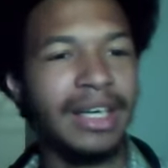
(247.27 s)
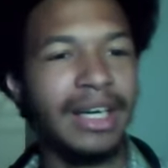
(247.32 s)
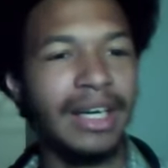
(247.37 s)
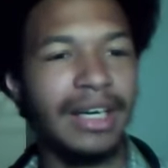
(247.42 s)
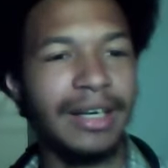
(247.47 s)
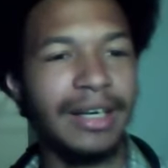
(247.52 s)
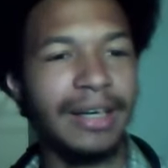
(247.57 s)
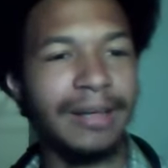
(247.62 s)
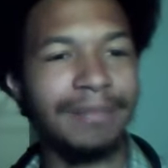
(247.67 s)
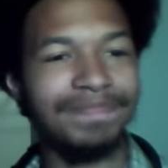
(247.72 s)

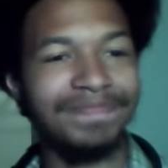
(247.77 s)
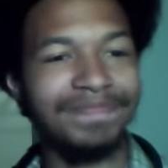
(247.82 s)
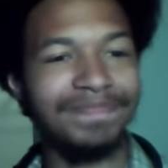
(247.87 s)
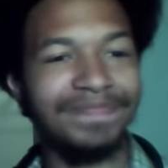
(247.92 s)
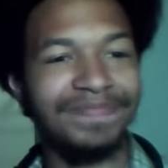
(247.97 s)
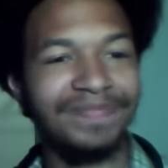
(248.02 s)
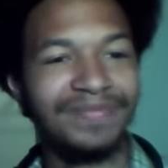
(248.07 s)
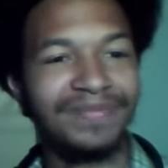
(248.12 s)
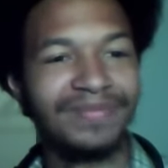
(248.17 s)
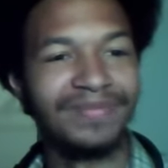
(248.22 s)

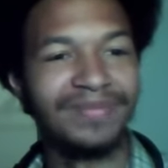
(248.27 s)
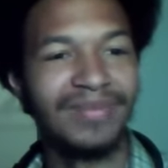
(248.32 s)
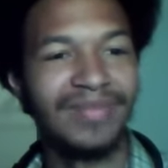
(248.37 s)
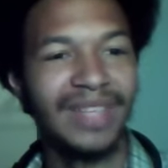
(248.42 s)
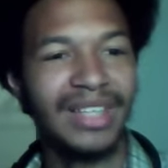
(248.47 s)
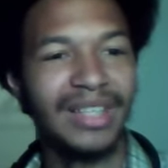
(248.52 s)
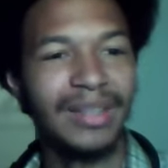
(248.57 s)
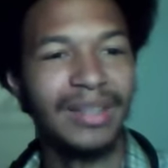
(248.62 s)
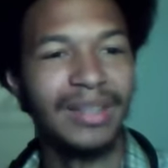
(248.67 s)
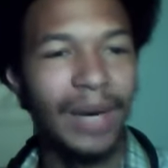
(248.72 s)

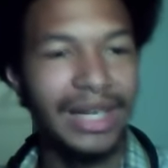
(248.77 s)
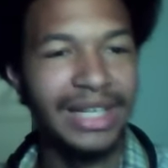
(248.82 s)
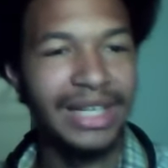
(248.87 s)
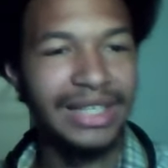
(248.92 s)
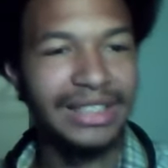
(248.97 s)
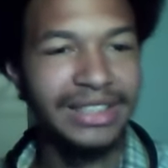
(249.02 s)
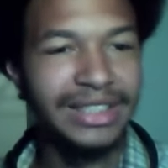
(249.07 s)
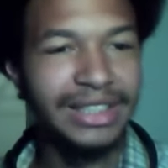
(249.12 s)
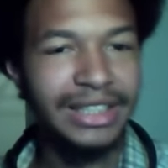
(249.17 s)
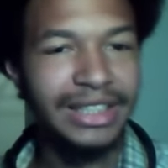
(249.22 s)

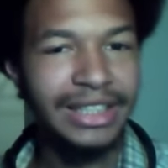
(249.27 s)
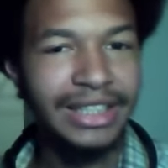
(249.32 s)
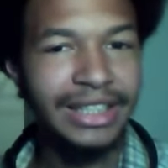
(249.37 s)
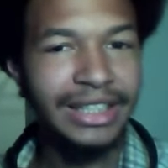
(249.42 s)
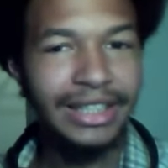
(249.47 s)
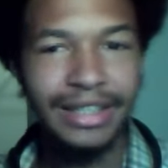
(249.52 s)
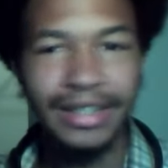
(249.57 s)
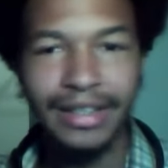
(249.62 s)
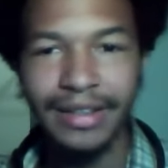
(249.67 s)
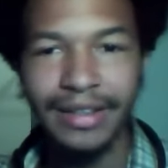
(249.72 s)

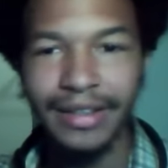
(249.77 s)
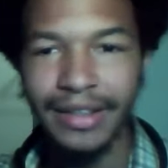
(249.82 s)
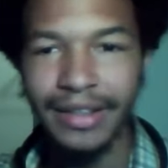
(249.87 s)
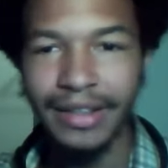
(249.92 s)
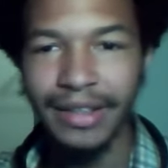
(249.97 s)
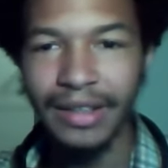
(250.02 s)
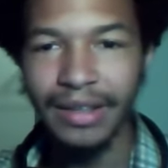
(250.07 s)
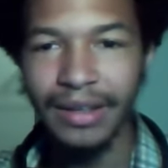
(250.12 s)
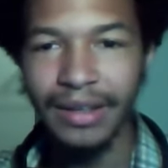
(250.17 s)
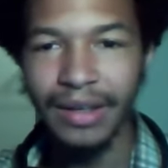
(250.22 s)
Weisschnee,
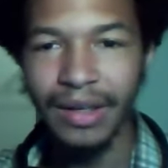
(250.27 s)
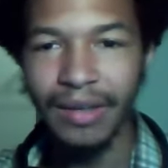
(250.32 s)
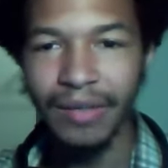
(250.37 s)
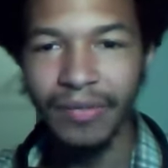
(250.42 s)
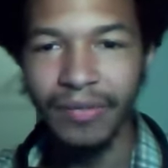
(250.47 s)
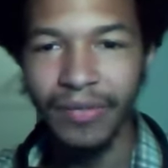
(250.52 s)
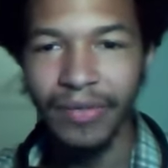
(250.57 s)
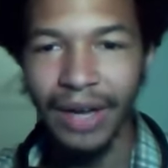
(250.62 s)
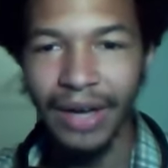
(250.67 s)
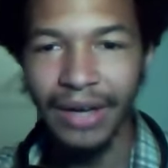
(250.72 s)

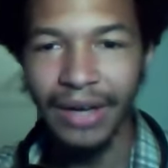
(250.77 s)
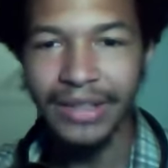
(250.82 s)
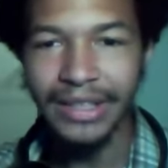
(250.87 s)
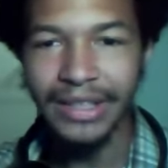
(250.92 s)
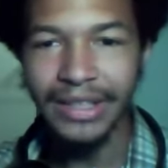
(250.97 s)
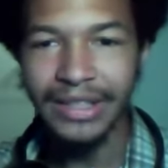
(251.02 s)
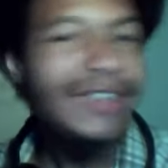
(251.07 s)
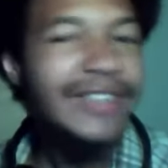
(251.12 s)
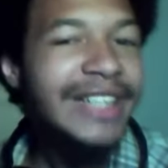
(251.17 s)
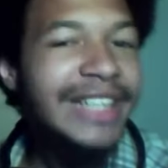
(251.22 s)

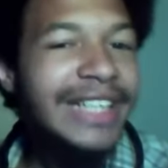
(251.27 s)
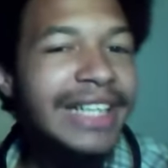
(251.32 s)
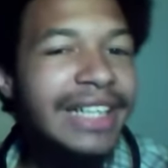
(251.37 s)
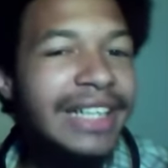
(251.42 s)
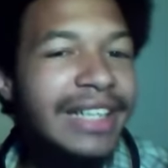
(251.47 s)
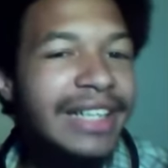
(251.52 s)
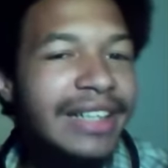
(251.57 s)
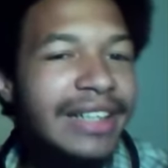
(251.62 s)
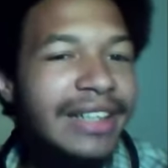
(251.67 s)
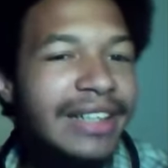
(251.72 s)

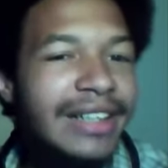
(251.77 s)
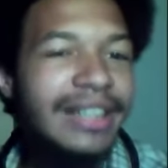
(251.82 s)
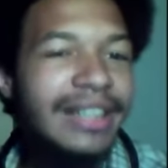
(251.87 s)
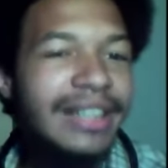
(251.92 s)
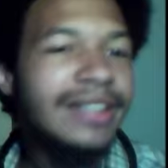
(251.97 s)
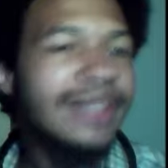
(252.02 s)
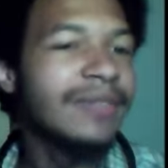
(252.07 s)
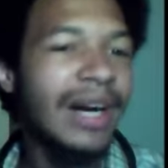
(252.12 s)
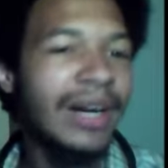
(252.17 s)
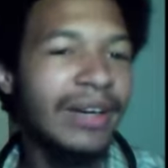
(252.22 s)
Valkyrie,
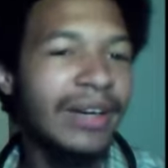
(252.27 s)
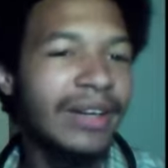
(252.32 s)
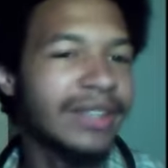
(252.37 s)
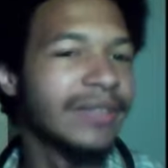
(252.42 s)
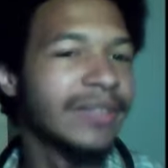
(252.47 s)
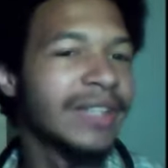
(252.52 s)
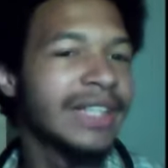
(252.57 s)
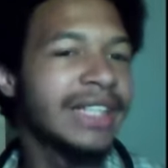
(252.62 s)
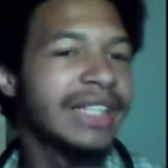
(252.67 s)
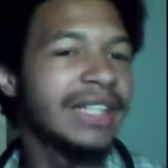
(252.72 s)

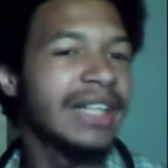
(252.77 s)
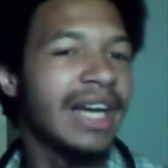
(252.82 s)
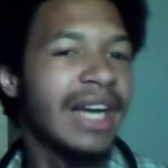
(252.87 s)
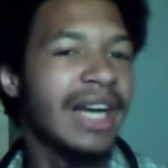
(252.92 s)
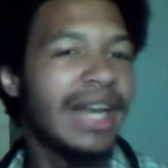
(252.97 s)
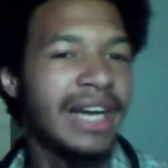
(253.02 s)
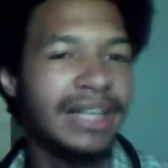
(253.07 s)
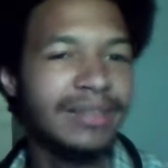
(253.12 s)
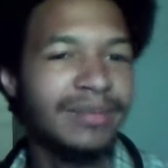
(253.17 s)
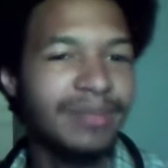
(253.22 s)

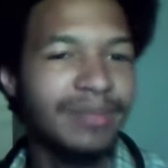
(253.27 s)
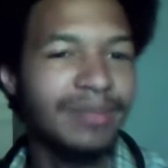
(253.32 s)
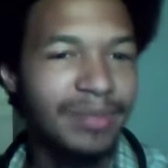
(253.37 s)
and